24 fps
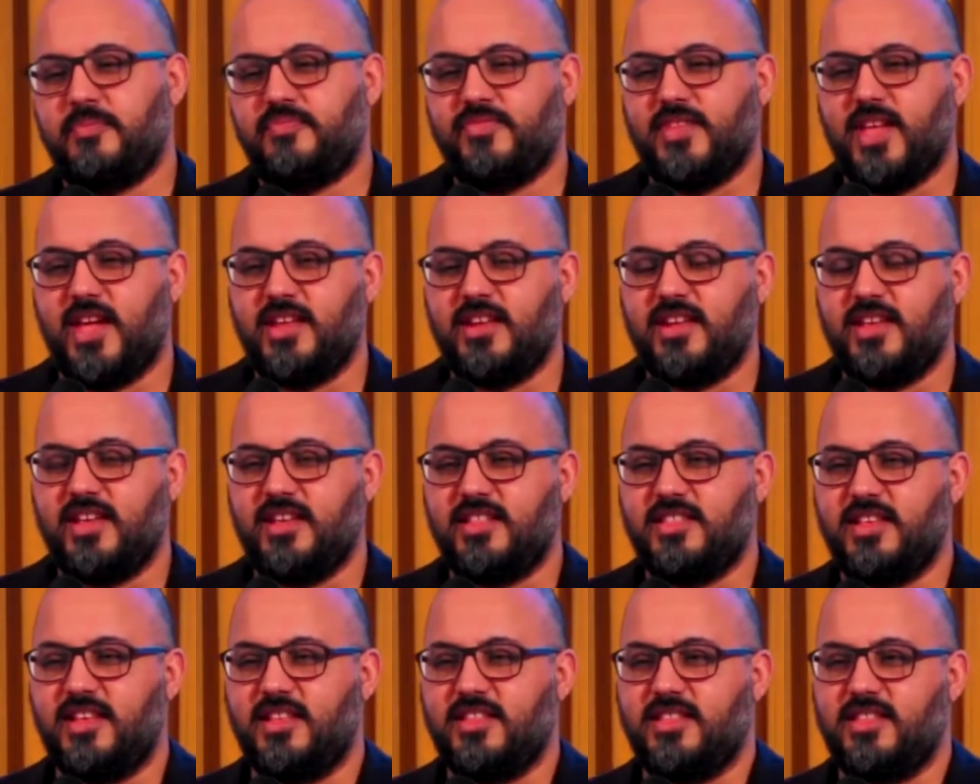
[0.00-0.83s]
And
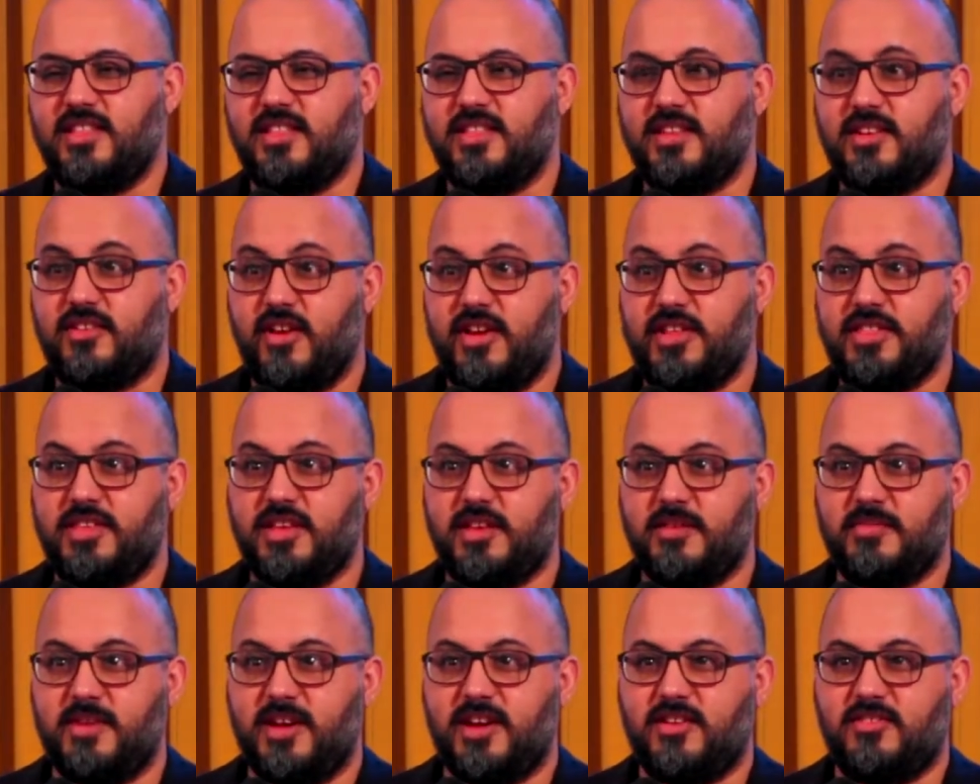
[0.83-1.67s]
then the great thing
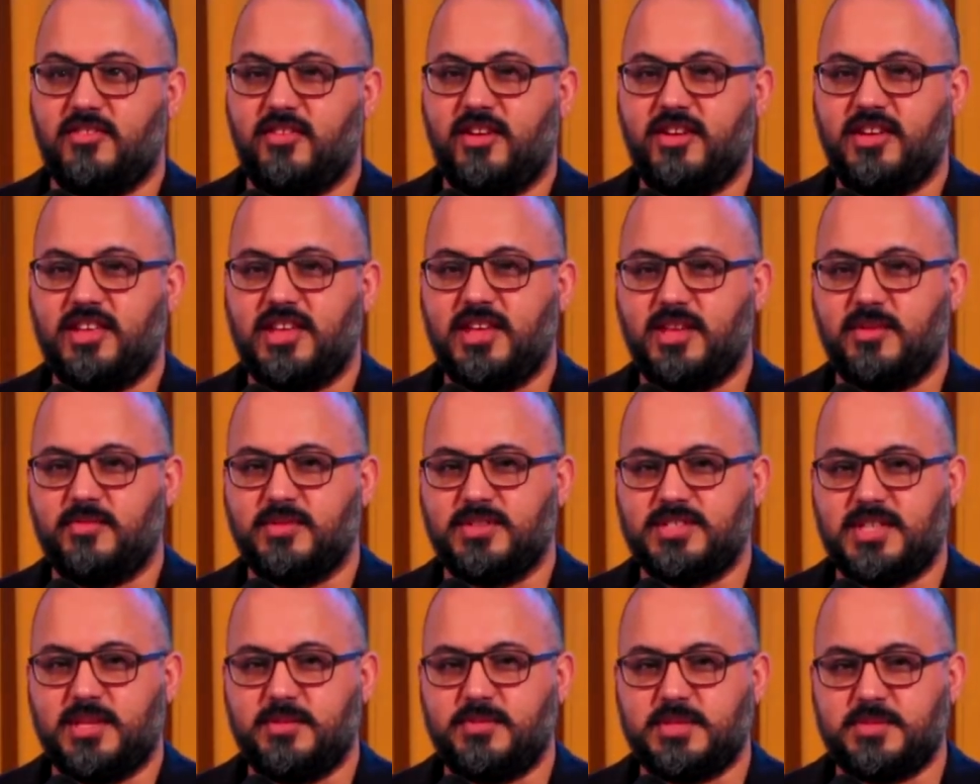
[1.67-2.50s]
about Karate Kid
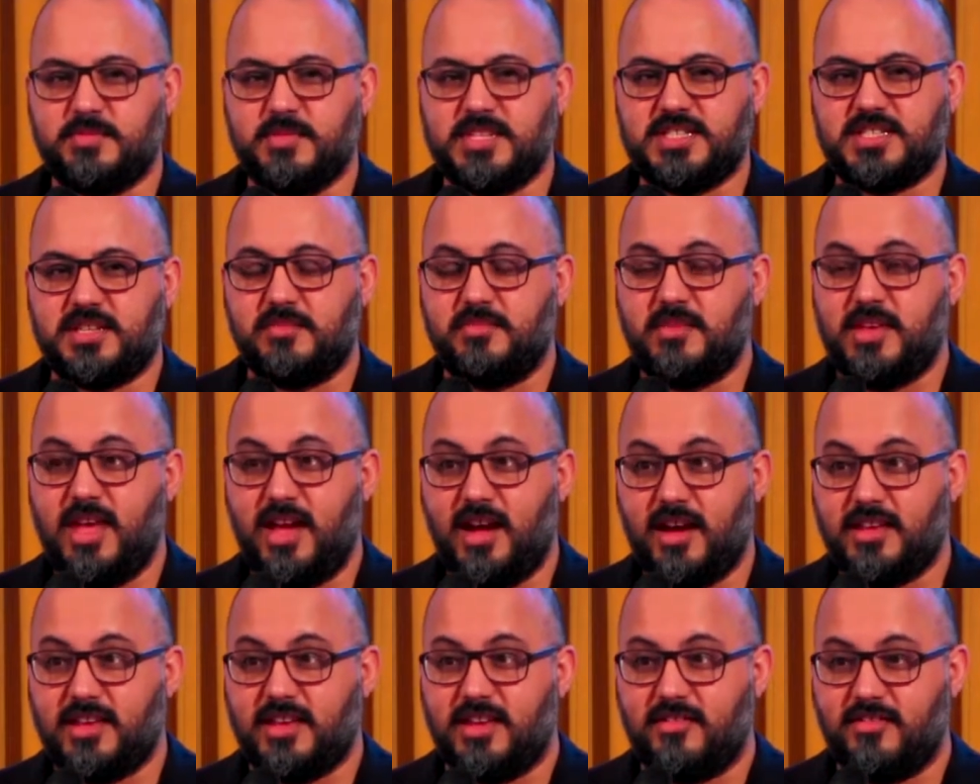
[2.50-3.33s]
was there was Mr.
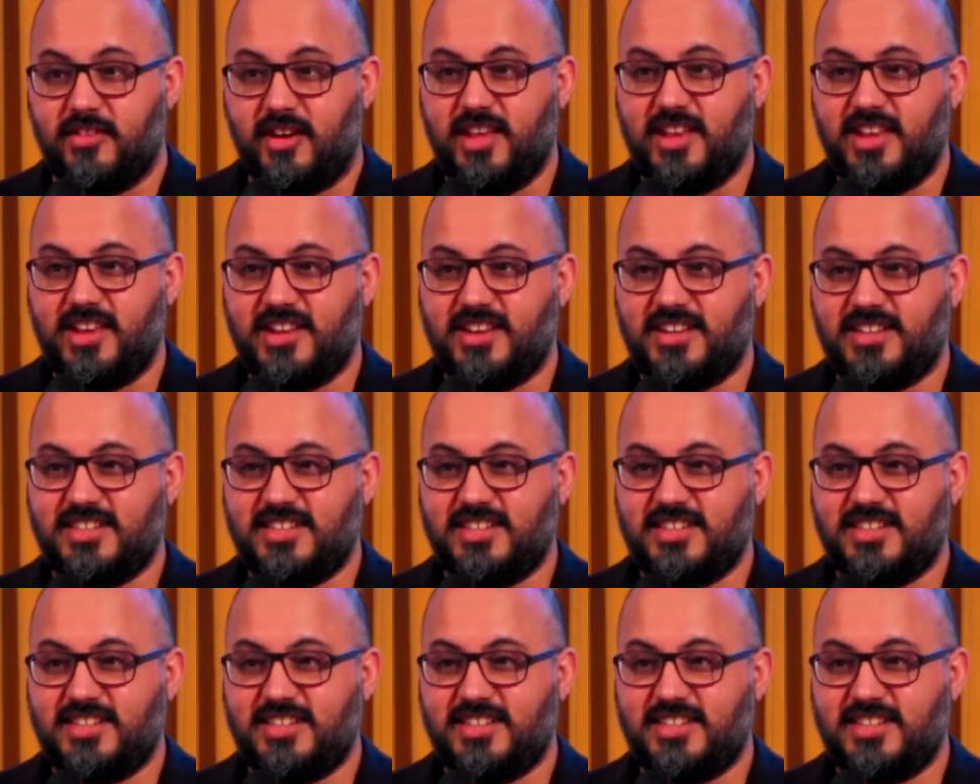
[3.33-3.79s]
Miyagi, right?